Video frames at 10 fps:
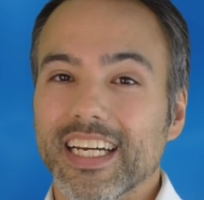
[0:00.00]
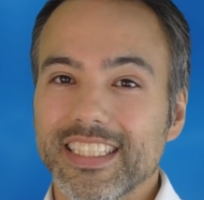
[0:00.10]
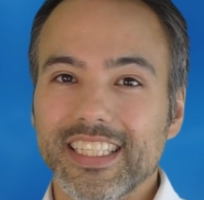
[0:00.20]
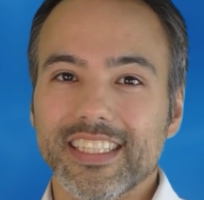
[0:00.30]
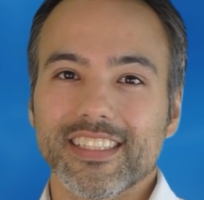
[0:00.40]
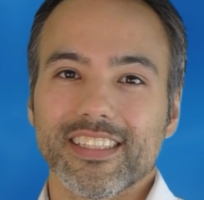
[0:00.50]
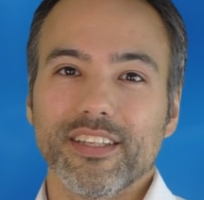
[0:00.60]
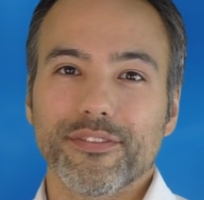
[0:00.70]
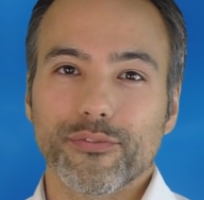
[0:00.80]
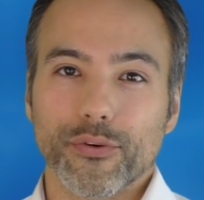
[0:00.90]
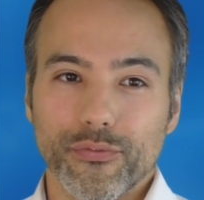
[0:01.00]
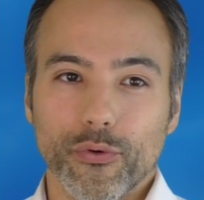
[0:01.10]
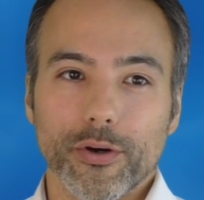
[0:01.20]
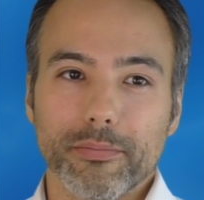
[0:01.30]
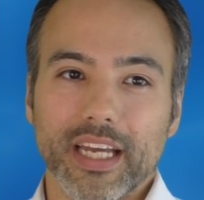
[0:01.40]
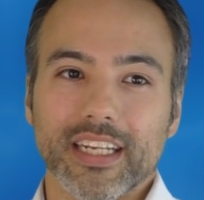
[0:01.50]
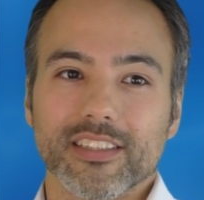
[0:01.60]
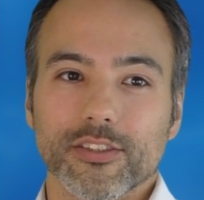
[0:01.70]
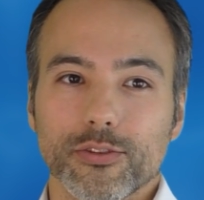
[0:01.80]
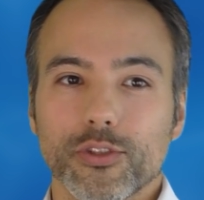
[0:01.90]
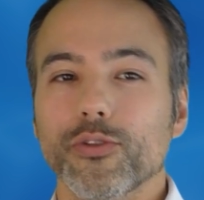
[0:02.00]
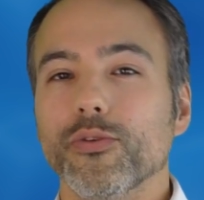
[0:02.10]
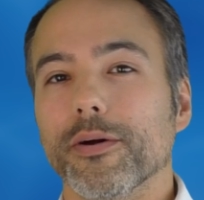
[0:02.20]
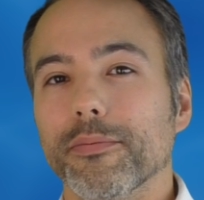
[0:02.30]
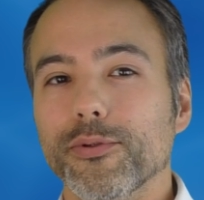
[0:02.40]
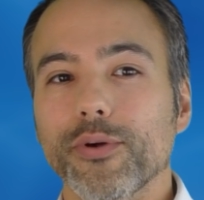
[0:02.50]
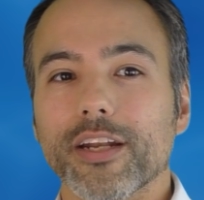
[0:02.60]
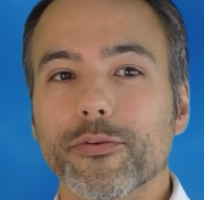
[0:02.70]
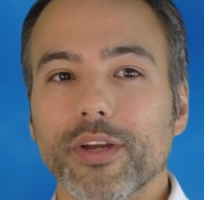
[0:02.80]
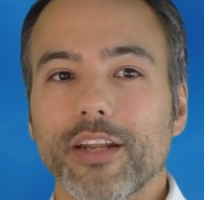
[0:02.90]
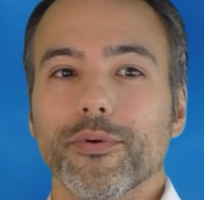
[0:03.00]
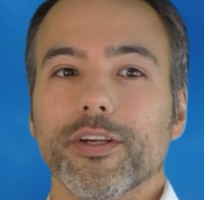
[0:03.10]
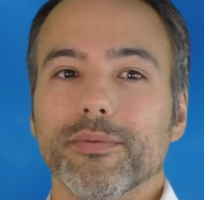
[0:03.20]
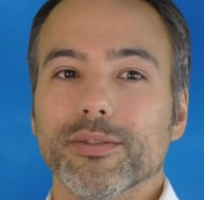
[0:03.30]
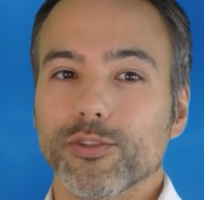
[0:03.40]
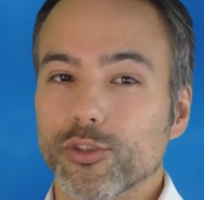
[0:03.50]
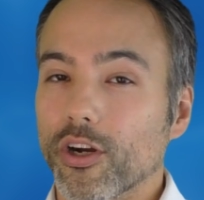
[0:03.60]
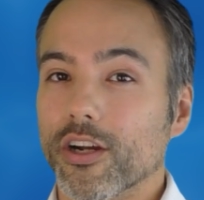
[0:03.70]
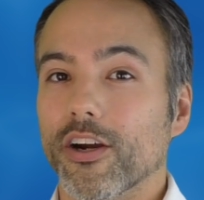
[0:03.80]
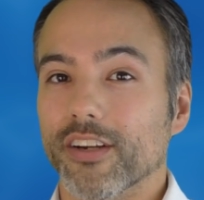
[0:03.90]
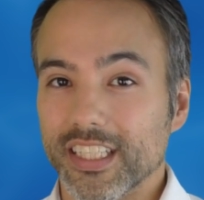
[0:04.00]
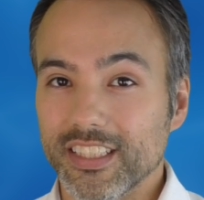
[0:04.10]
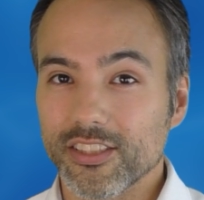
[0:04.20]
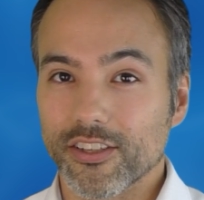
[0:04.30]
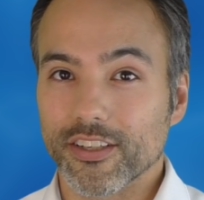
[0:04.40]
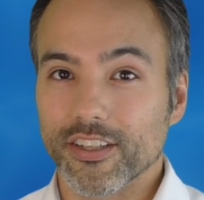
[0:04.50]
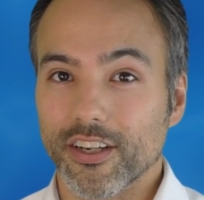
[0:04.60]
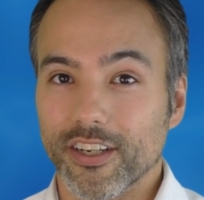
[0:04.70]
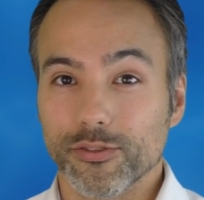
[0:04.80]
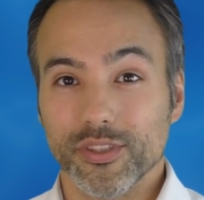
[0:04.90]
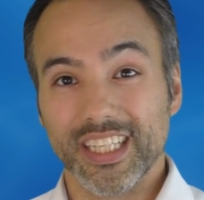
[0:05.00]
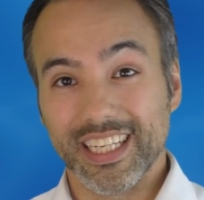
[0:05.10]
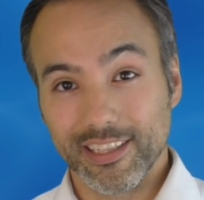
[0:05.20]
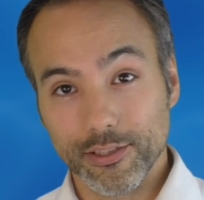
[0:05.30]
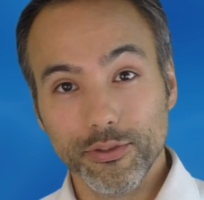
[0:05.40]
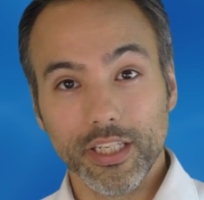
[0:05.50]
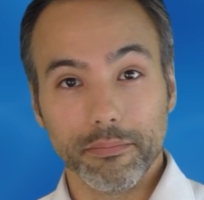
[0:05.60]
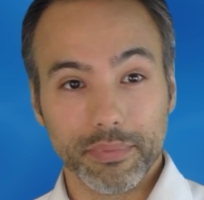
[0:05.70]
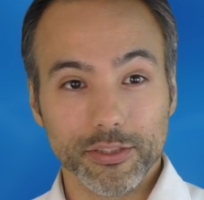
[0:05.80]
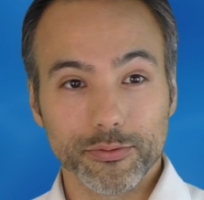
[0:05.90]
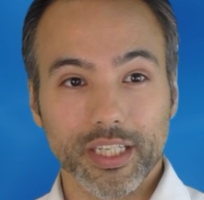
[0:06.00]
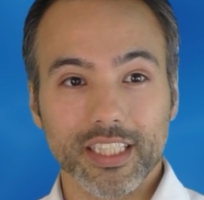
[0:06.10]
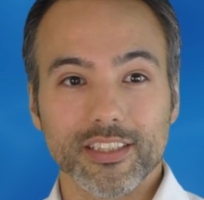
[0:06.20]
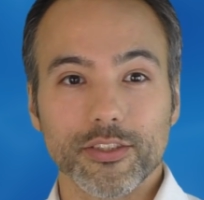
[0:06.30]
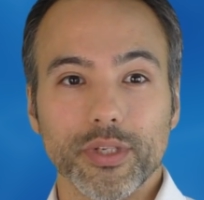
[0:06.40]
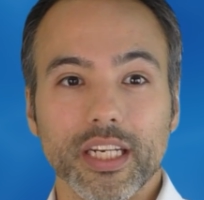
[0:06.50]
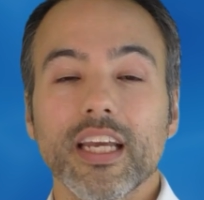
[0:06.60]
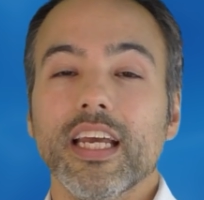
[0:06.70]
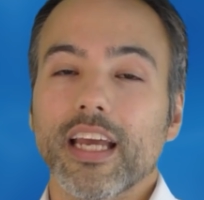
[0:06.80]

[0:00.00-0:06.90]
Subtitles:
Additionally, for 4 mana, so 2 blue and a red, we're going to be able to draw a card and discard a card, so it's got looting built right into it.